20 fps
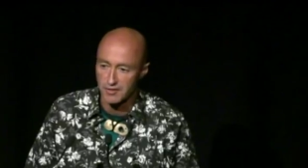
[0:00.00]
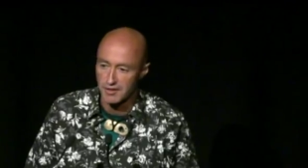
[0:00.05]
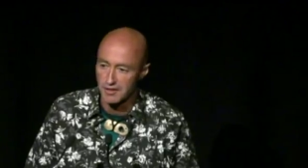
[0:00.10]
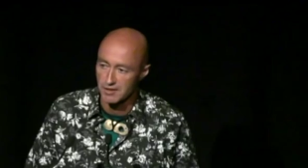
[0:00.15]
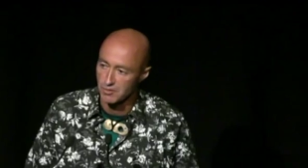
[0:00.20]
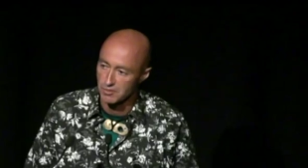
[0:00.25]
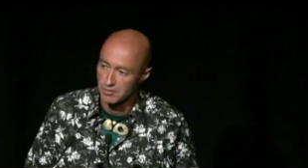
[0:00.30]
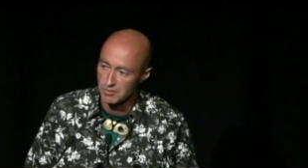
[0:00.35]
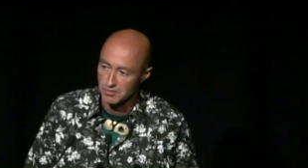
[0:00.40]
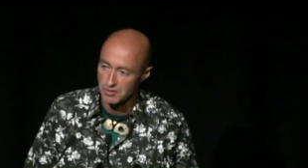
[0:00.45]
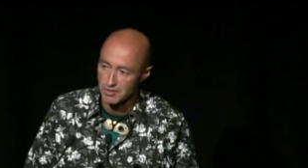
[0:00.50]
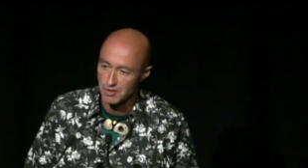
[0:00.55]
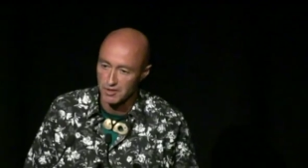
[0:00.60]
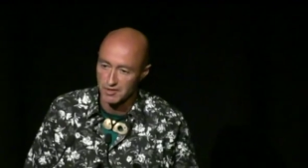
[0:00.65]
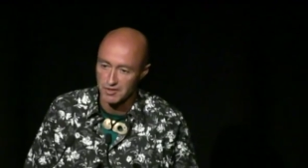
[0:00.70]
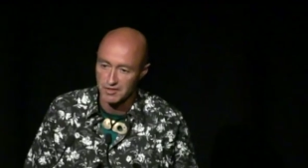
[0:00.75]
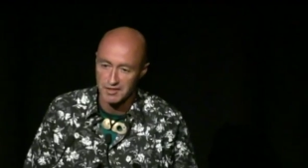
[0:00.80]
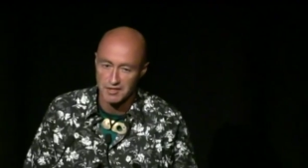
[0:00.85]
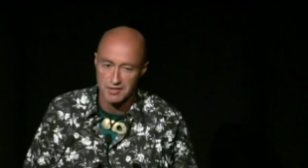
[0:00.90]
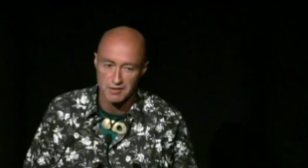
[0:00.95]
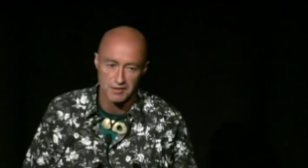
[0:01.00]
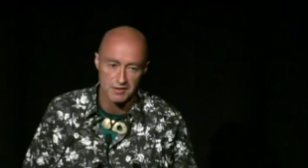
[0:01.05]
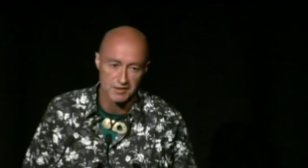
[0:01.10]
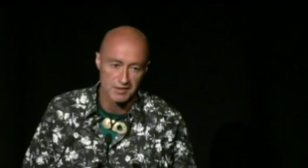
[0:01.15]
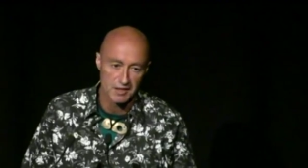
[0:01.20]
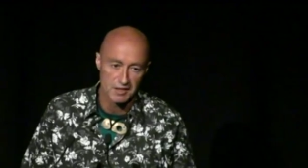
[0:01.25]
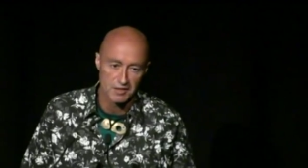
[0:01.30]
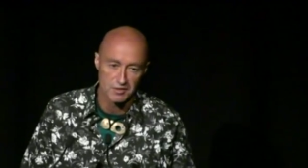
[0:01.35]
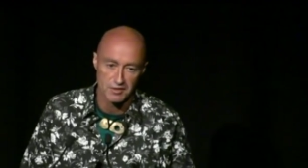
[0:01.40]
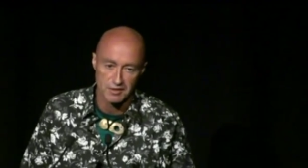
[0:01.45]
on that'll cost each of
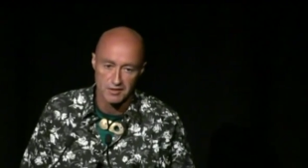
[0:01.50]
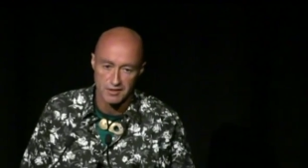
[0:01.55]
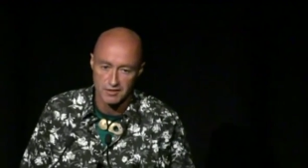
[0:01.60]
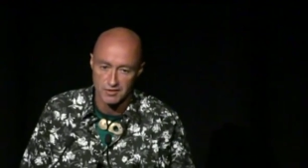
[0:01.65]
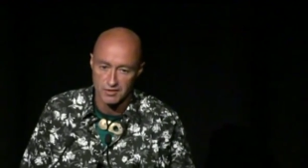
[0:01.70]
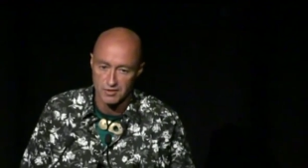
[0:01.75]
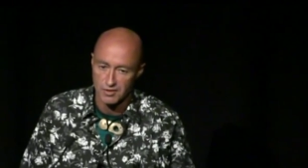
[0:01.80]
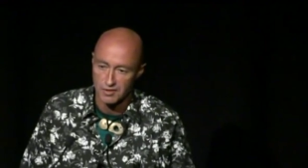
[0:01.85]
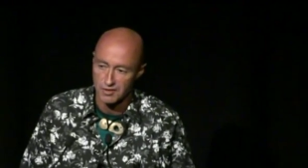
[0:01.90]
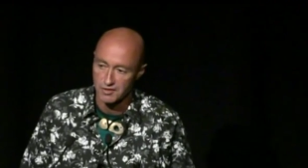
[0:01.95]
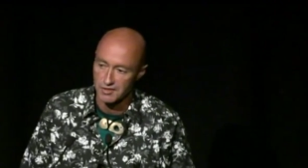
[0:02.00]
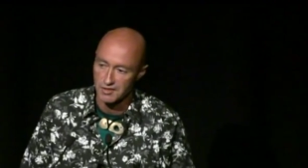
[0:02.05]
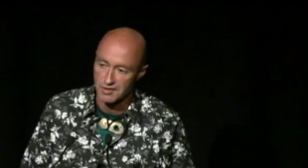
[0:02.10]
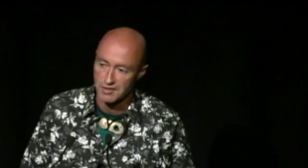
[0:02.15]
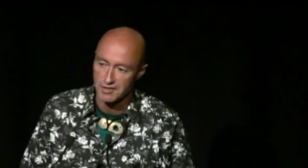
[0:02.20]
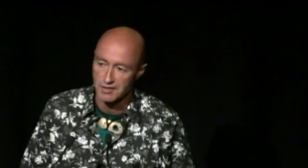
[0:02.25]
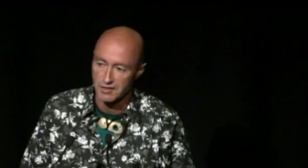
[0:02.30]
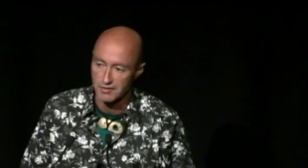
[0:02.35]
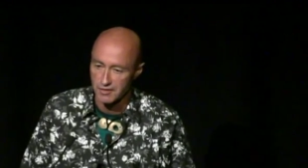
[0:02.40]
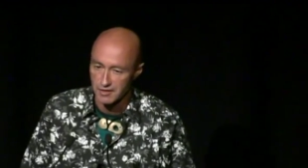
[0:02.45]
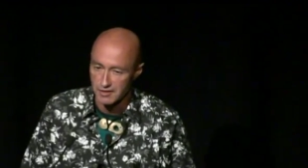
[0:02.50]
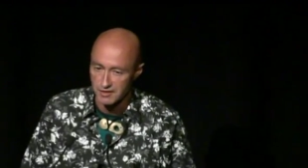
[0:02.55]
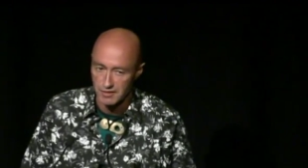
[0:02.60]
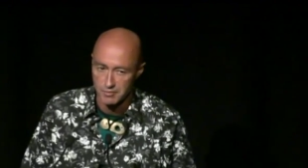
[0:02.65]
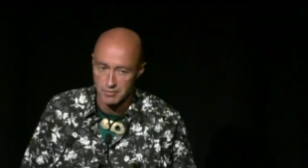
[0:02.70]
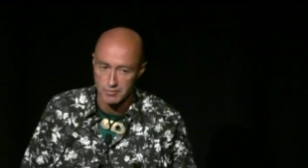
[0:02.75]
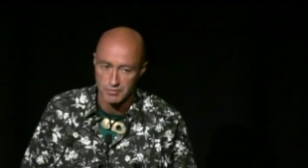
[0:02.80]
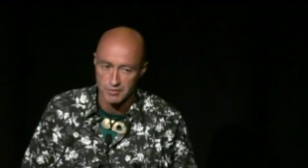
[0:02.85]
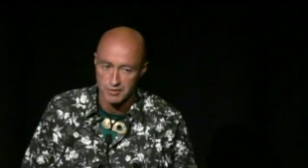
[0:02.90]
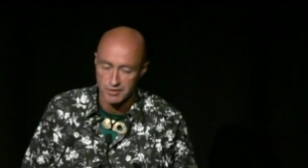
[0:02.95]
us one hundred thousand dollars a year if they
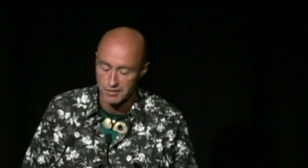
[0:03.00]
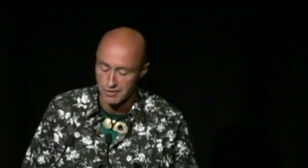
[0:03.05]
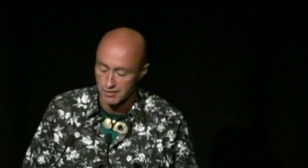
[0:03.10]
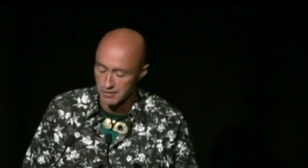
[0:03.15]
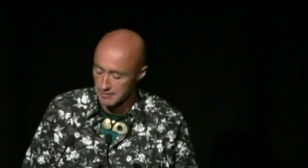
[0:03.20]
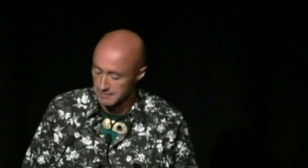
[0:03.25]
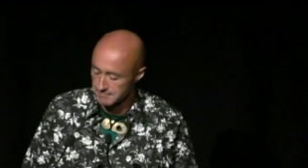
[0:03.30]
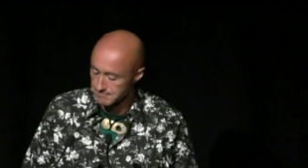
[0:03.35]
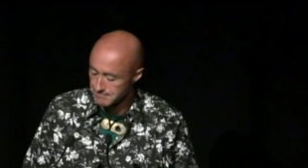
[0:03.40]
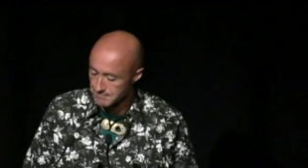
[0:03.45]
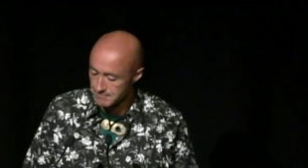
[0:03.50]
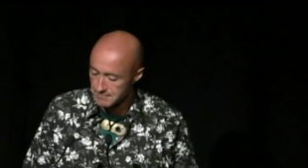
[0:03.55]
end up in prison?